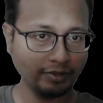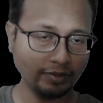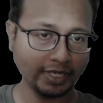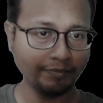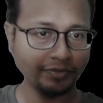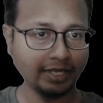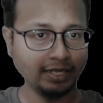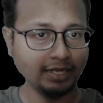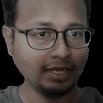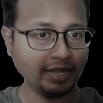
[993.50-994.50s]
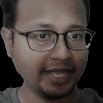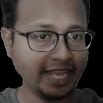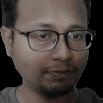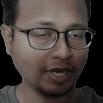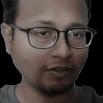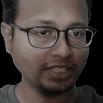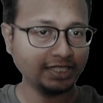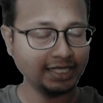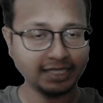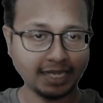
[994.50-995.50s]
Okay, now x part of the
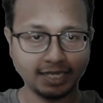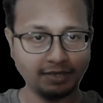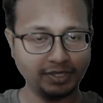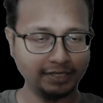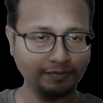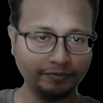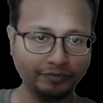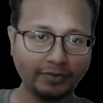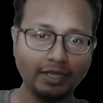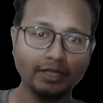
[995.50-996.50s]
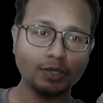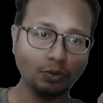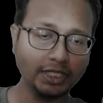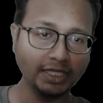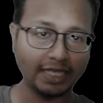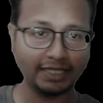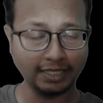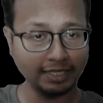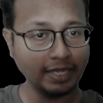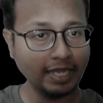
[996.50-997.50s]
chain is hanging out here. The question is
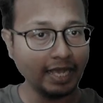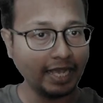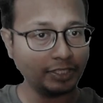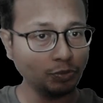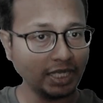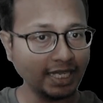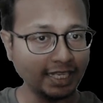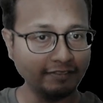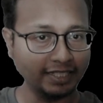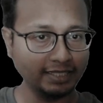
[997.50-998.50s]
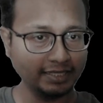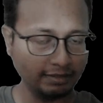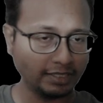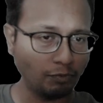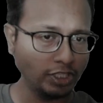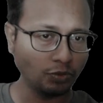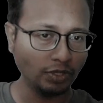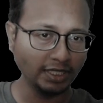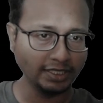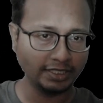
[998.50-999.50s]
asking, as soon as I leave it, someone is
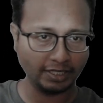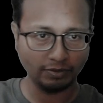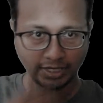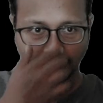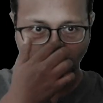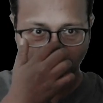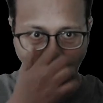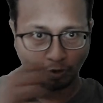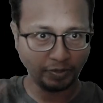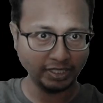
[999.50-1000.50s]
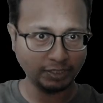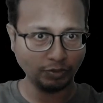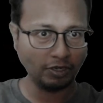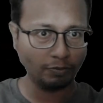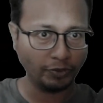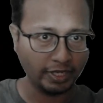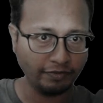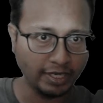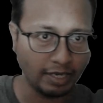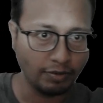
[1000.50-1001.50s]
holding this chain. Okay, someone is stopping this pulley or putting a
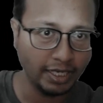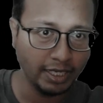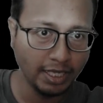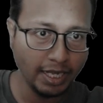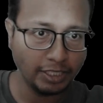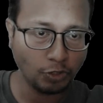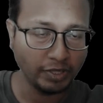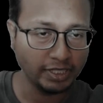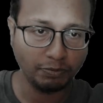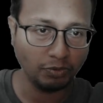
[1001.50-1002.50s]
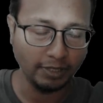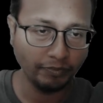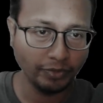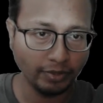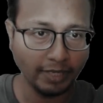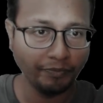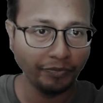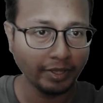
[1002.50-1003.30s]
finger out here and stopping this pulley. Okay,